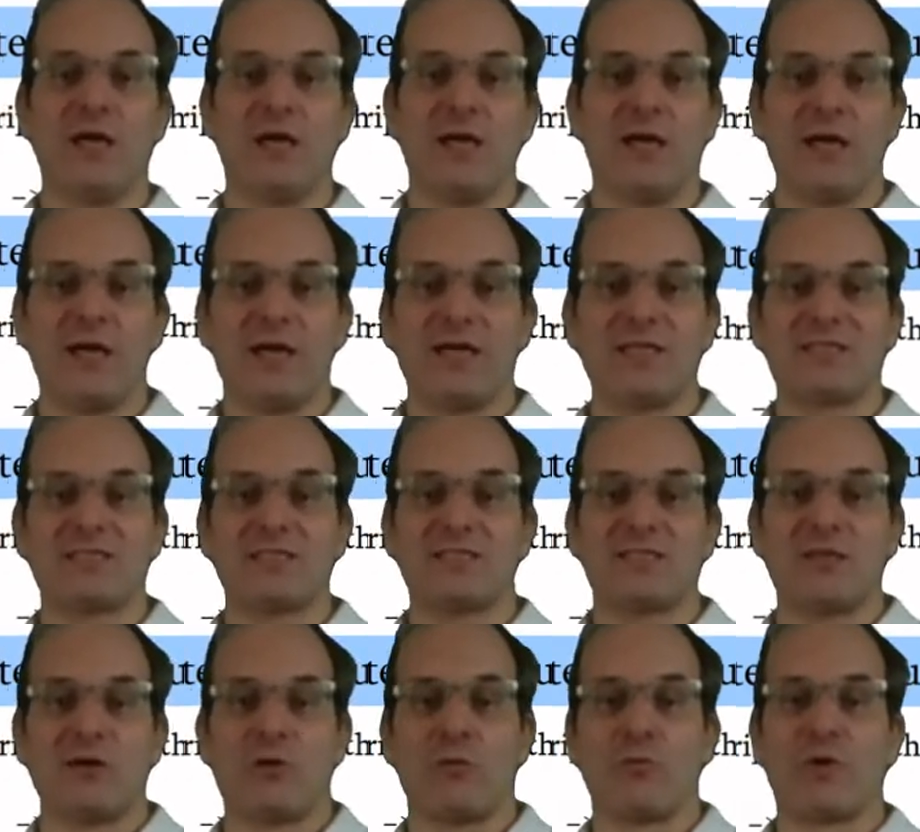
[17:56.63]
It's
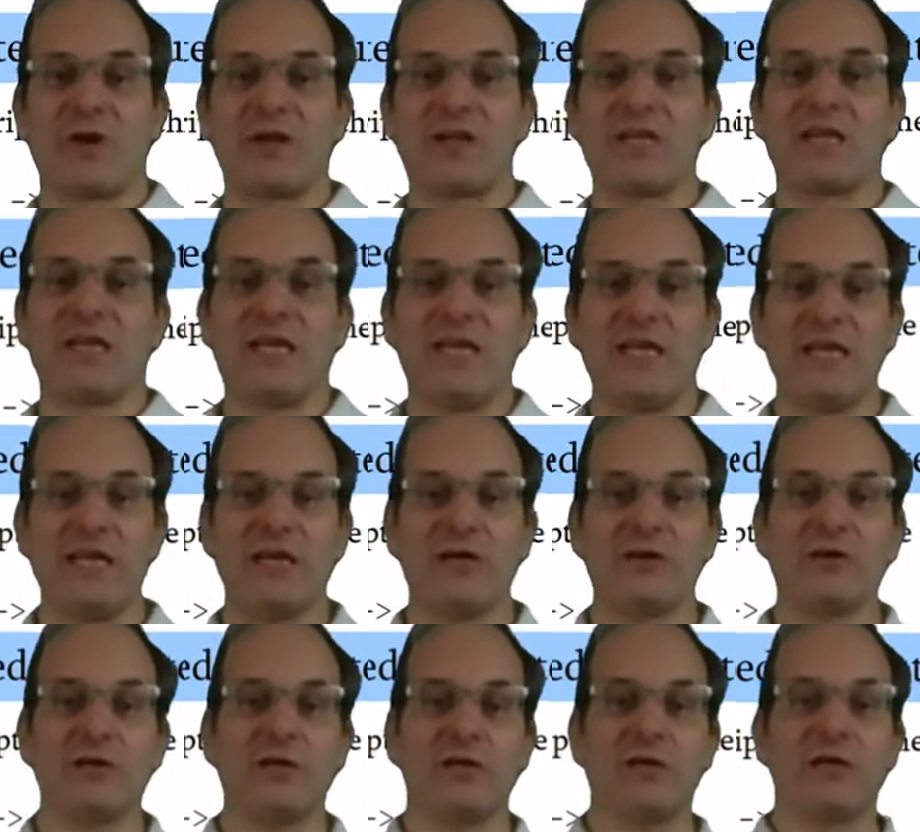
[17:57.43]
written
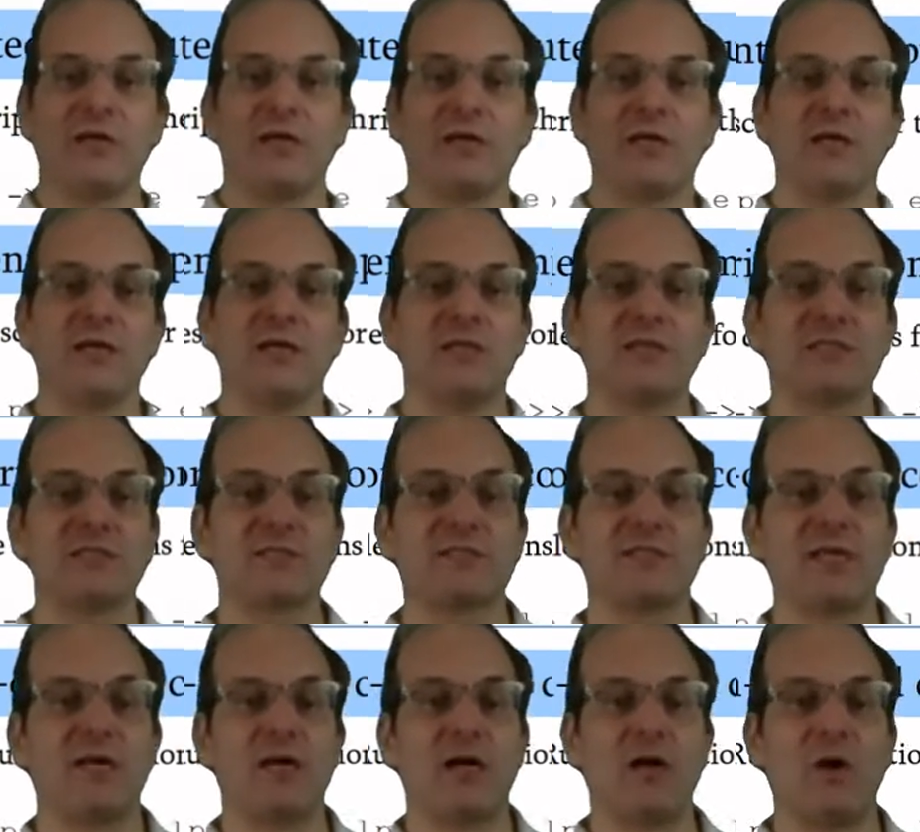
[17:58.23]
here.
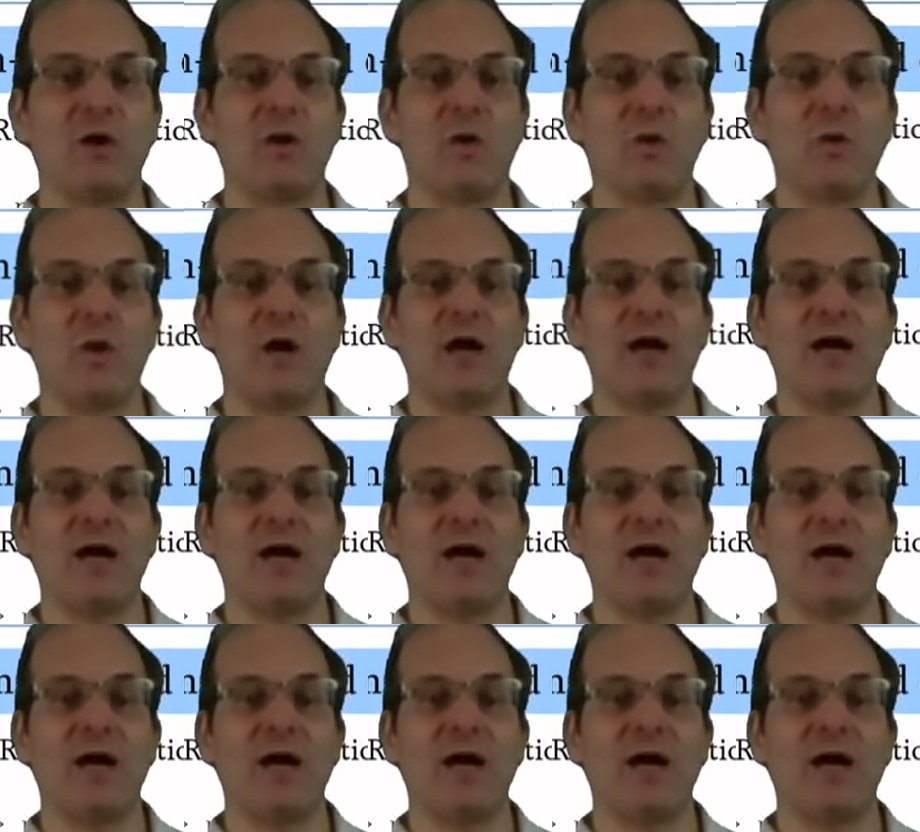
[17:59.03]
So